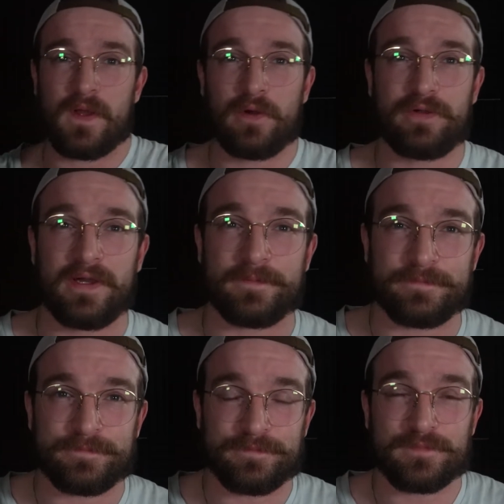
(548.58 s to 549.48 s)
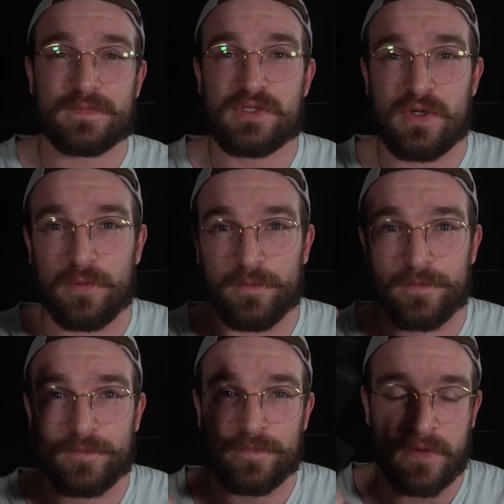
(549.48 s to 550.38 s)
Okay, so
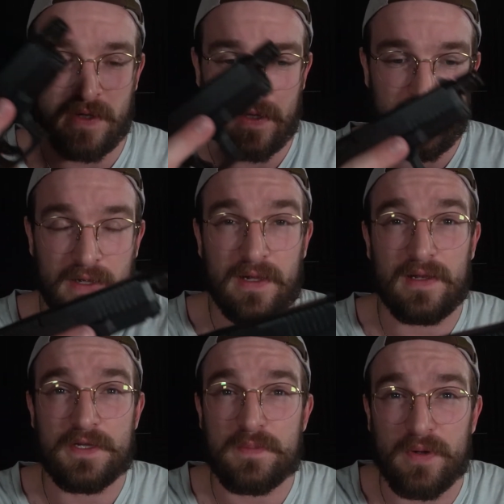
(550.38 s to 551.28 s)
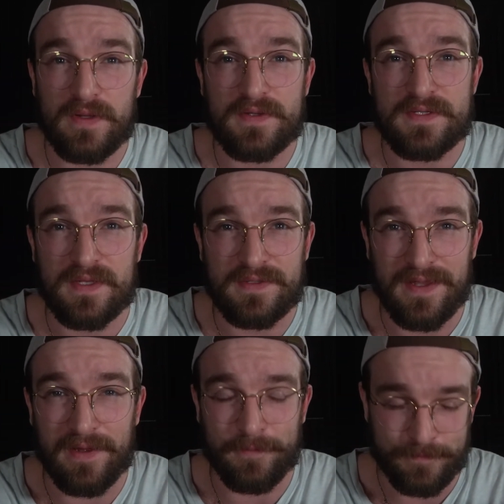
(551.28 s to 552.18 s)
let's break this thing
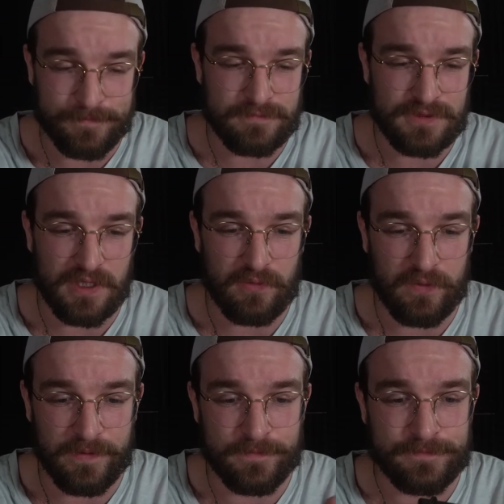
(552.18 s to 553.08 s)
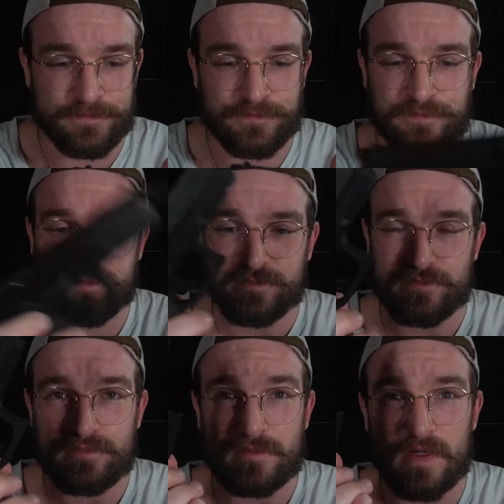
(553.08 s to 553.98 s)
down, shall we?
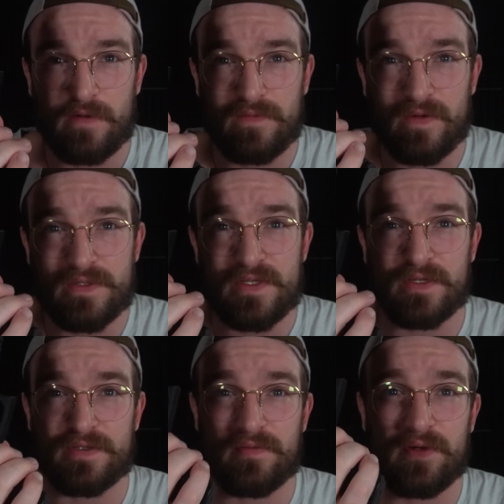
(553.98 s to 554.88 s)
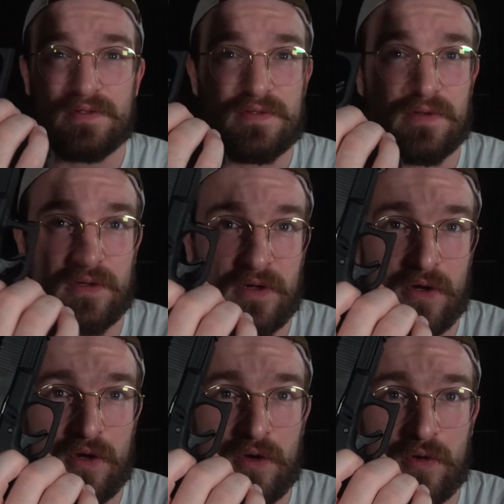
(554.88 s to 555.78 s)
First things first,
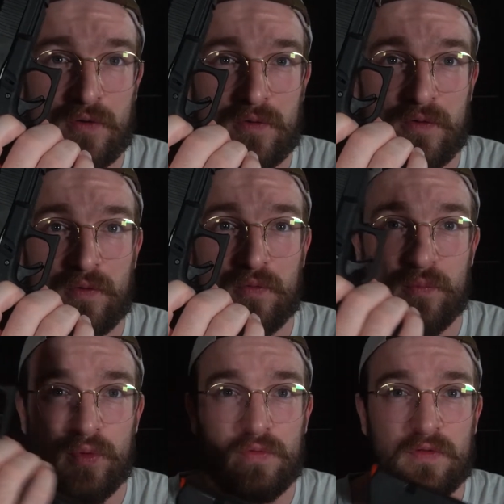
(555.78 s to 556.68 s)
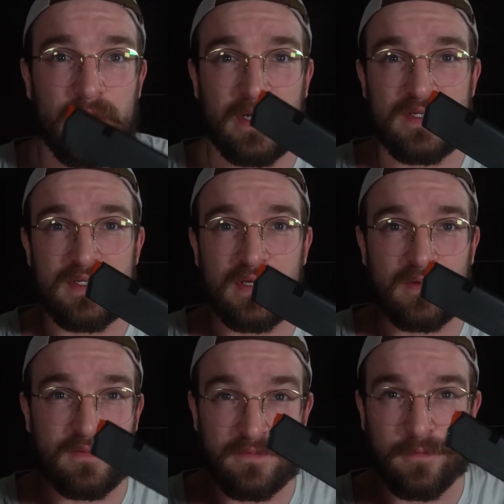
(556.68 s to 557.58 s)
remove the magazine,
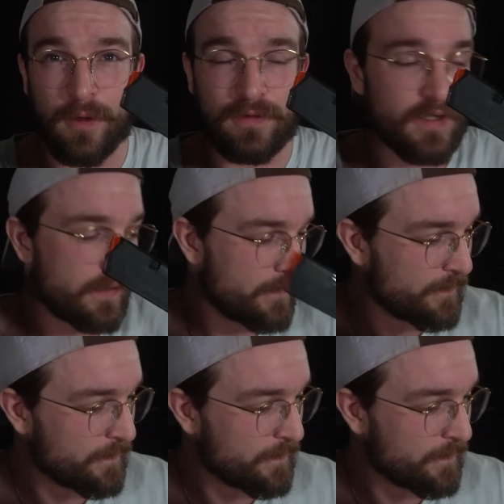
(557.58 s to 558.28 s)
okay?